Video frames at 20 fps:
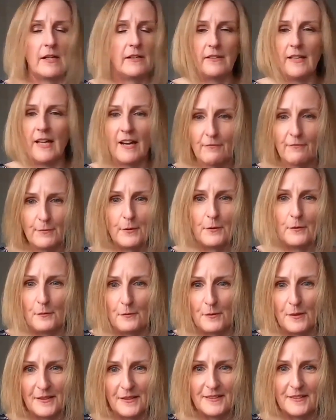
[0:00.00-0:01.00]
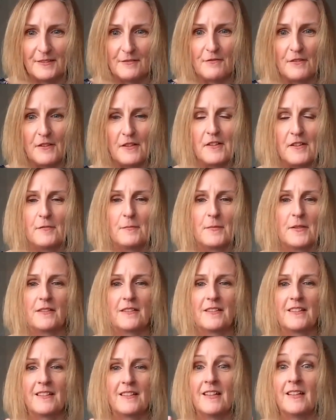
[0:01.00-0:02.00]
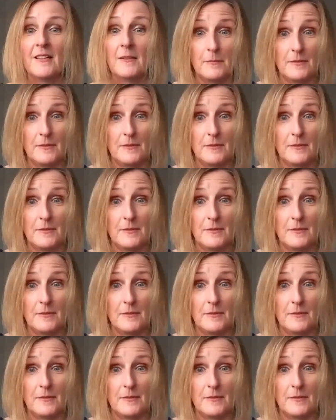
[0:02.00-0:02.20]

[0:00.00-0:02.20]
so have we got the right environment,